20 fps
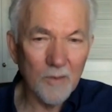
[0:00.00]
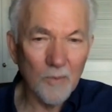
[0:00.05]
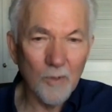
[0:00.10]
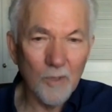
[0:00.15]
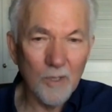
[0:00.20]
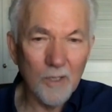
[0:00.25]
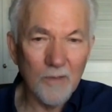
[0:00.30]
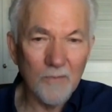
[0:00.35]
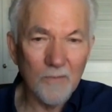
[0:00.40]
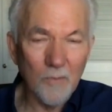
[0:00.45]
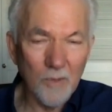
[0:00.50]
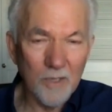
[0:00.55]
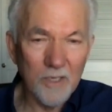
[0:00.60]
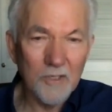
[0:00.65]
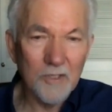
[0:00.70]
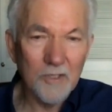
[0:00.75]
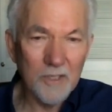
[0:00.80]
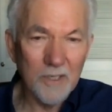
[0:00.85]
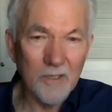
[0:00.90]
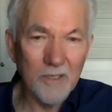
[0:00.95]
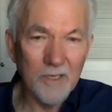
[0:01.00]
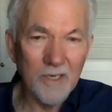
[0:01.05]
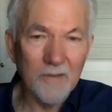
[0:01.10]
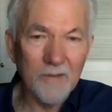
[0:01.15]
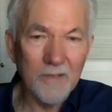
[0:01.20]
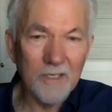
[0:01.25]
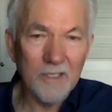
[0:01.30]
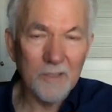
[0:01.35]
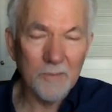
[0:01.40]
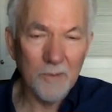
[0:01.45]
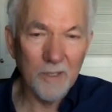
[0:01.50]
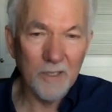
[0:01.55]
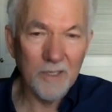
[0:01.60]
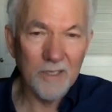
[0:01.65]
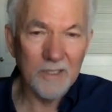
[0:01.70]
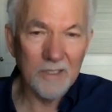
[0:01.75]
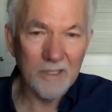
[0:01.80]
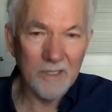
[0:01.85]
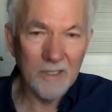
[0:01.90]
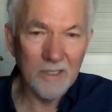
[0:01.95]
get word of what a shared death
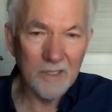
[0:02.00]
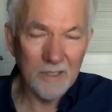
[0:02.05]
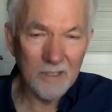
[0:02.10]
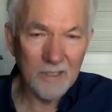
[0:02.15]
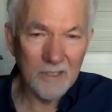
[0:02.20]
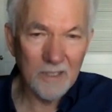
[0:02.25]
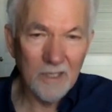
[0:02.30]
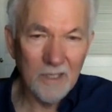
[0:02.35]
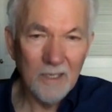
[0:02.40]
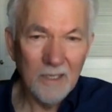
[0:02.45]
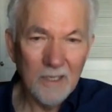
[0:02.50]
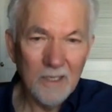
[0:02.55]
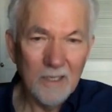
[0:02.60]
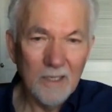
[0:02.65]
experience is,